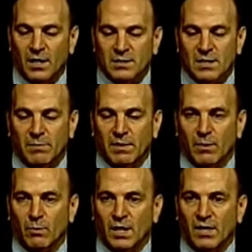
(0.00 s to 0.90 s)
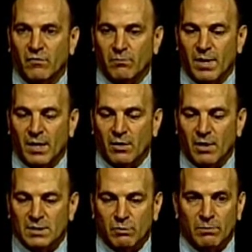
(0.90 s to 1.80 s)
something that will get even better
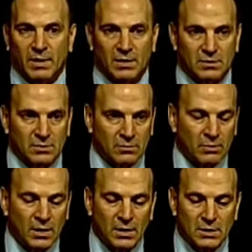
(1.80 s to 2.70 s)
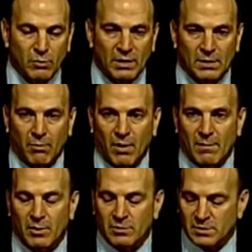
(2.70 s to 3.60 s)
as we begin to tweak the
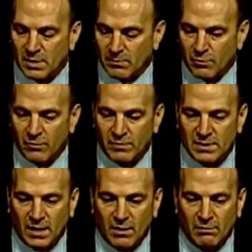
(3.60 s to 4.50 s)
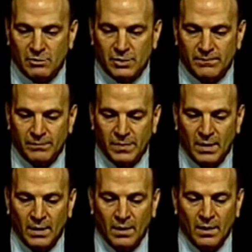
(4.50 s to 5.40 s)
parameters and improve the technology.
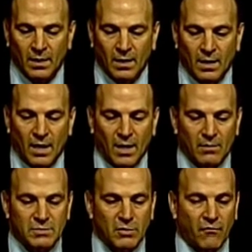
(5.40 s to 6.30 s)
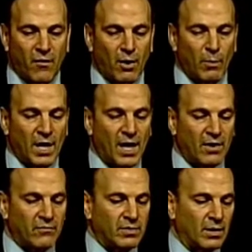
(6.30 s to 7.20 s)
So far, we
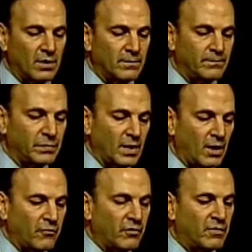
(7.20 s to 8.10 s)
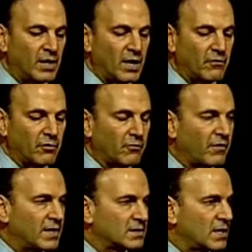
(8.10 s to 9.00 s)
have done 58 full
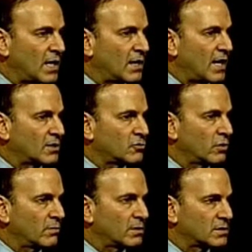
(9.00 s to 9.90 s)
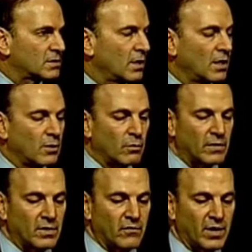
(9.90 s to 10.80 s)
face and neck treatments with
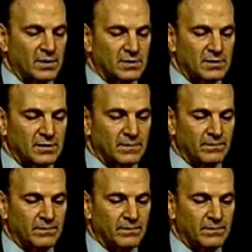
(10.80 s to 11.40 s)
the device.